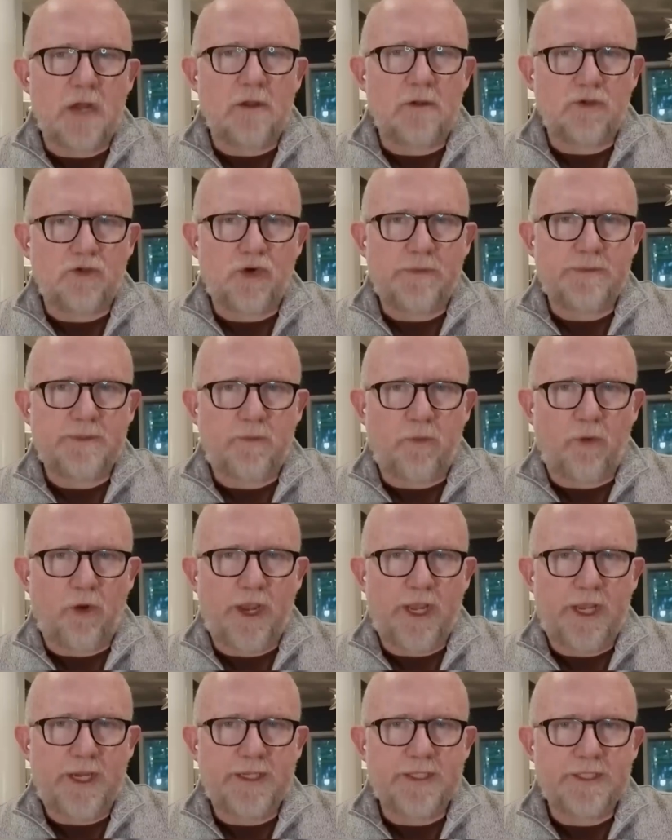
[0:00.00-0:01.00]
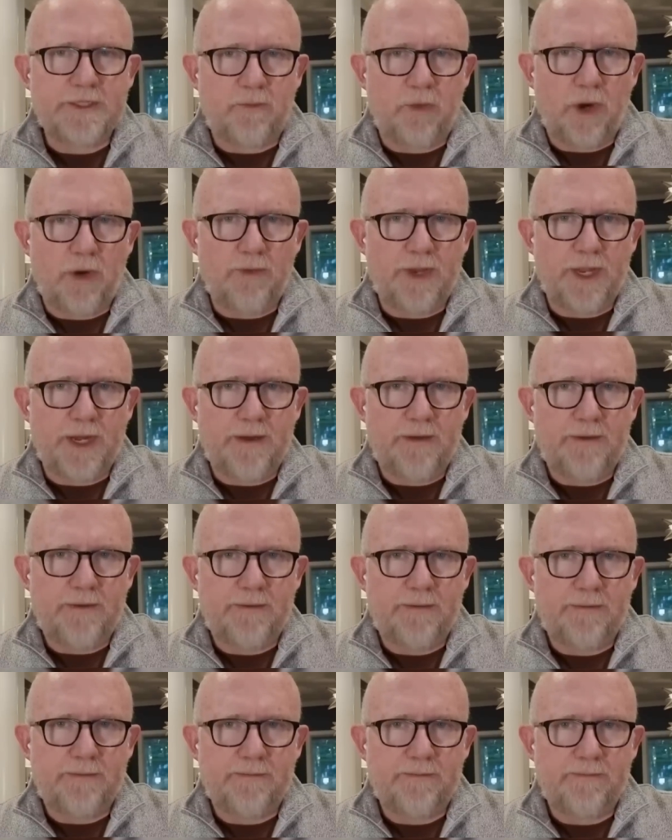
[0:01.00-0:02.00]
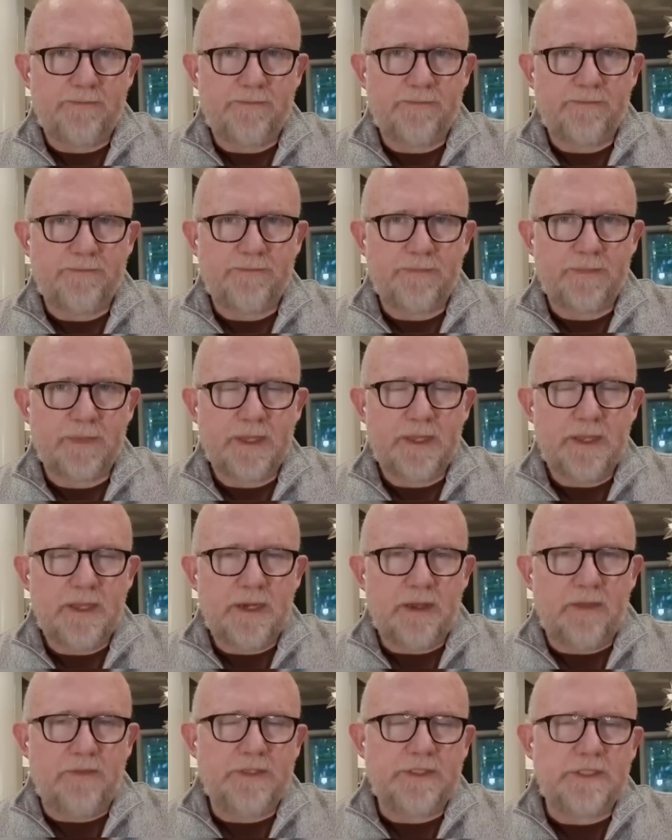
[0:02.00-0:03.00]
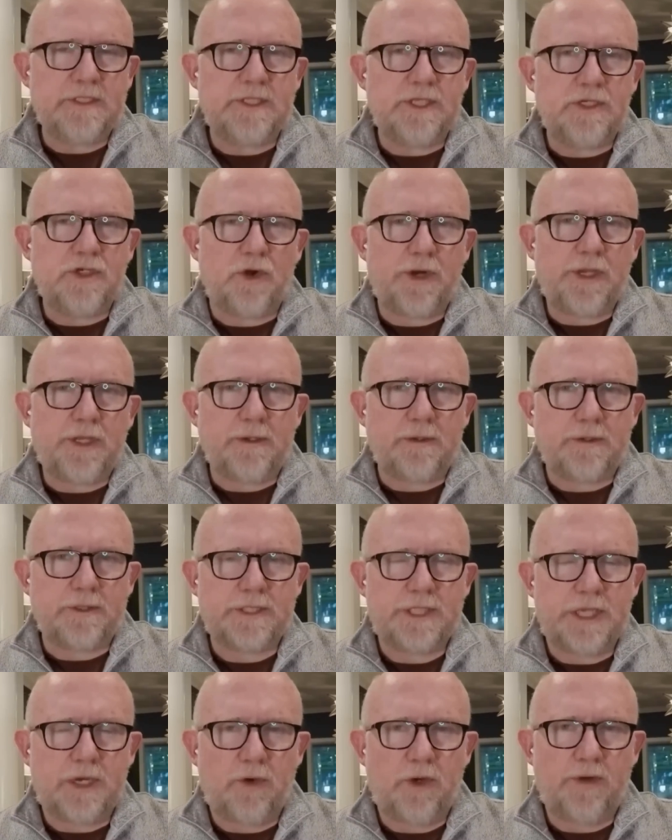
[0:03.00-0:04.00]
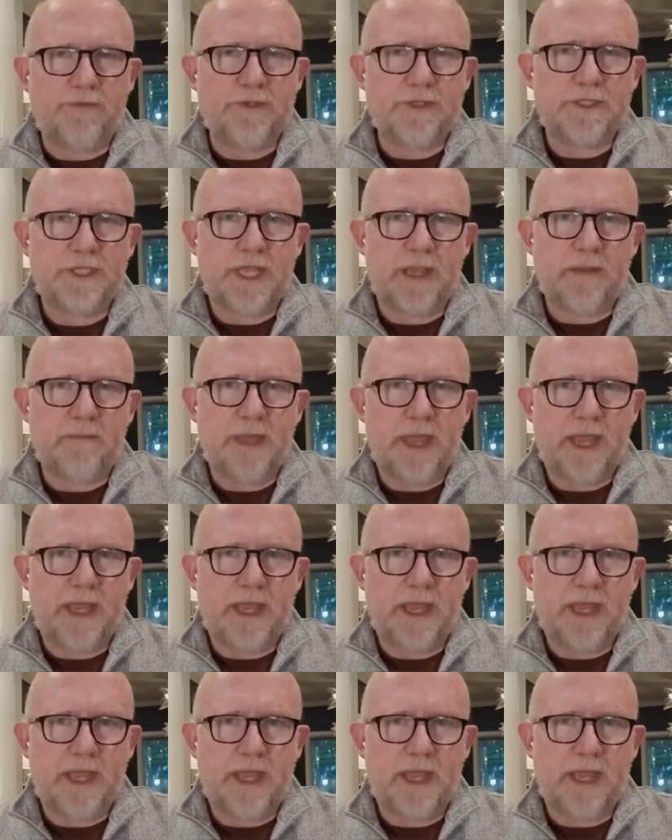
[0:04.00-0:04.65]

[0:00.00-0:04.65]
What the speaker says: But there's a problem with that. Wilson is here to challenge the